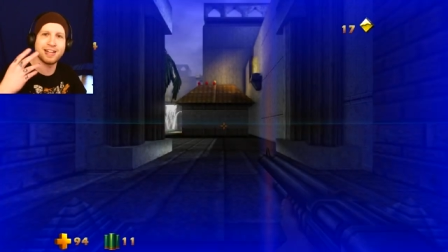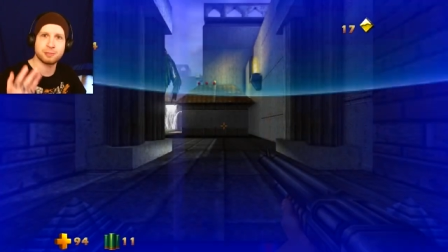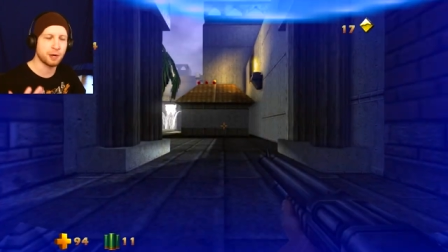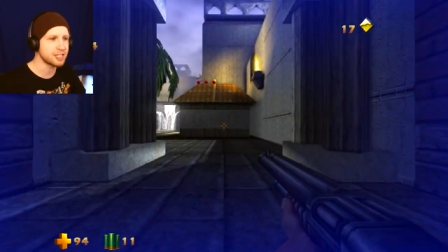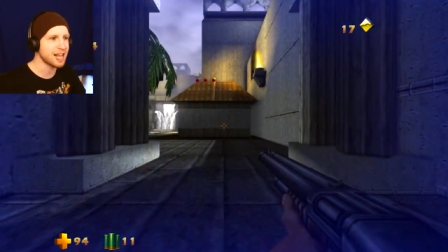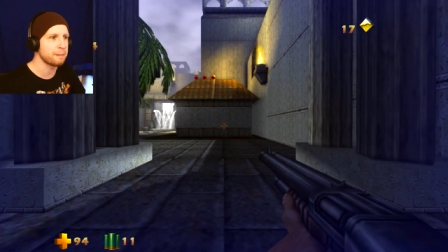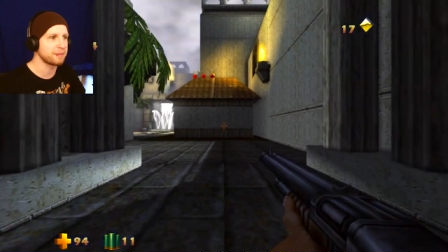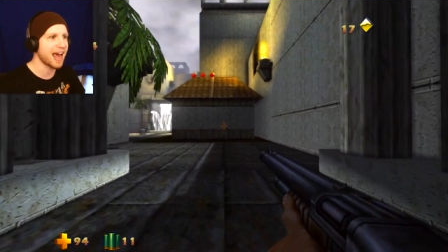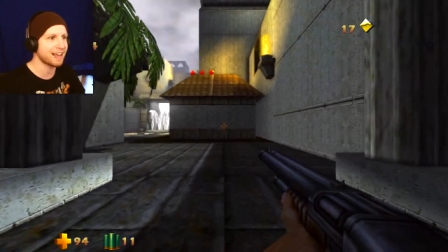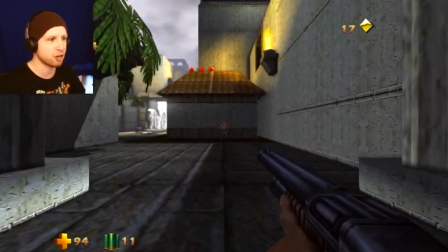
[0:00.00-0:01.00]
as far as that
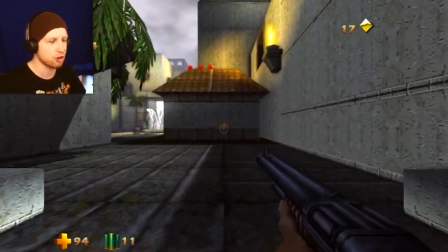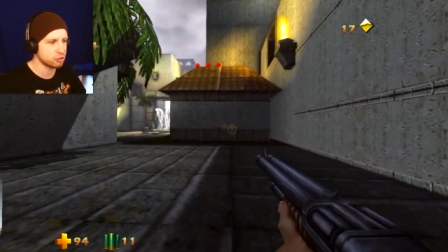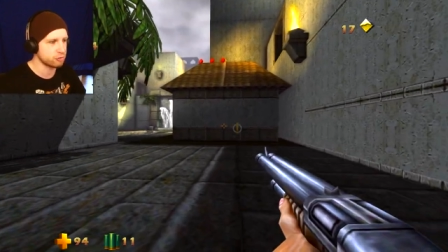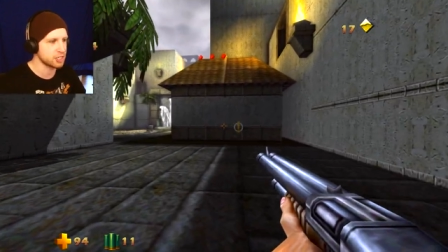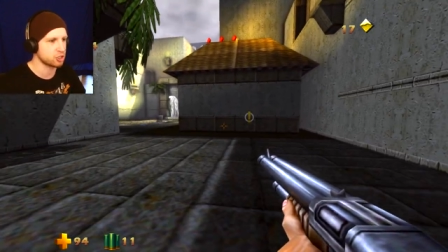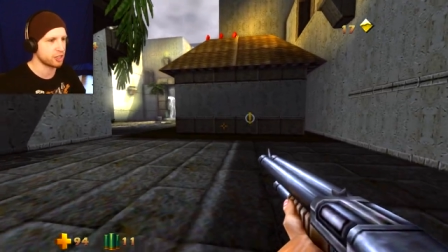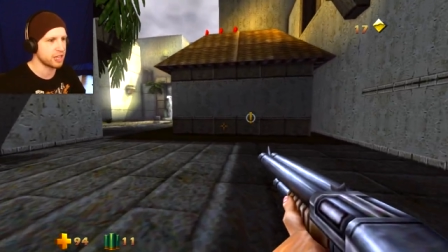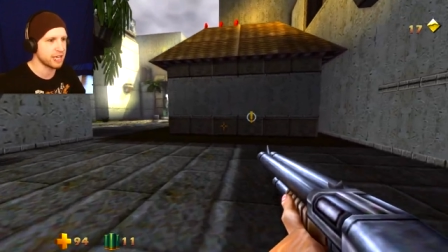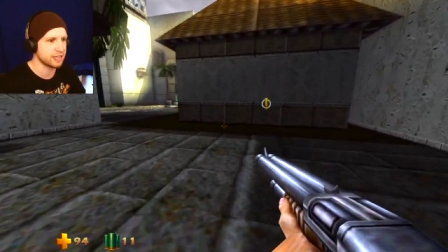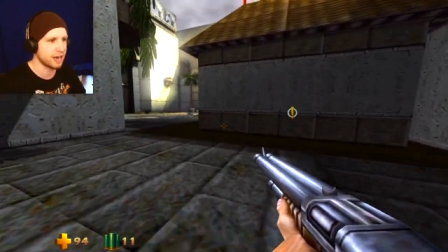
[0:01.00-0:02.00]
black cartridge
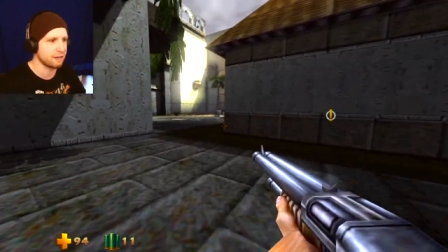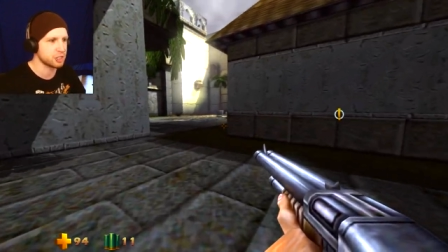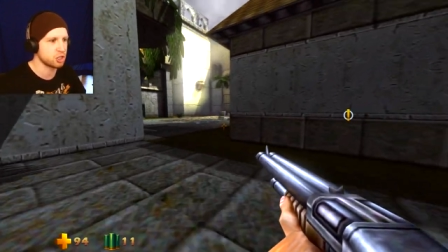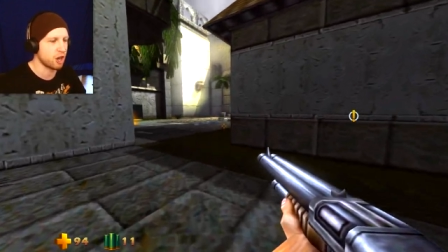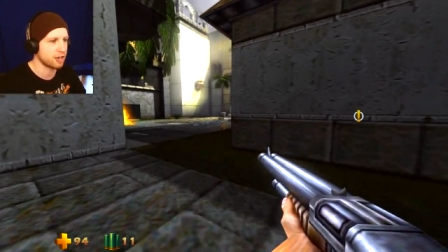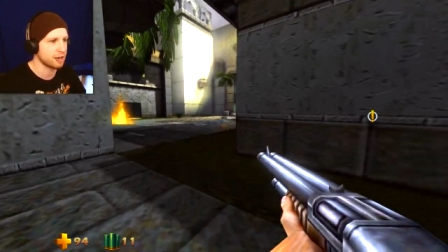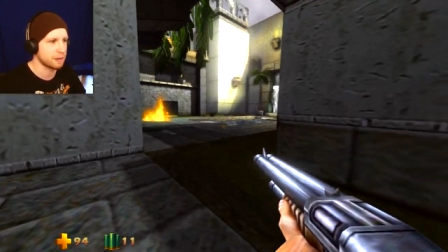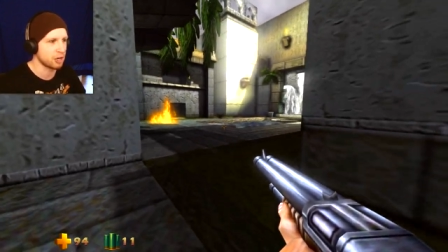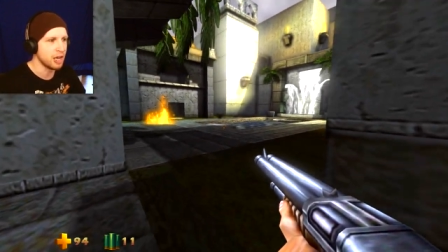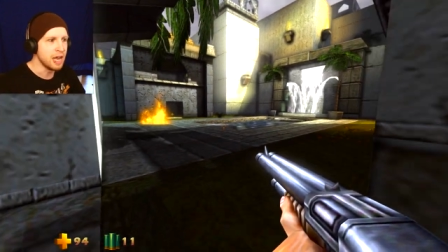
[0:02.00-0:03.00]
thing that I was talking about,